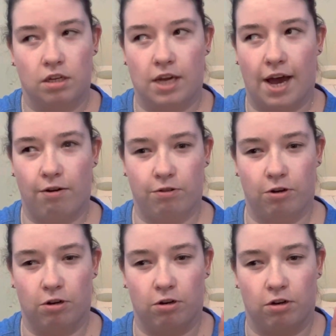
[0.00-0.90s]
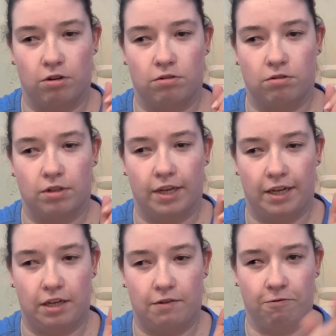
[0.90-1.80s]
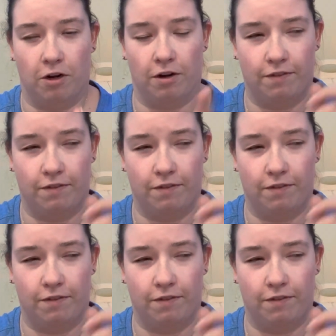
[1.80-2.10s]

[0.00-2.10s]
out of their like in front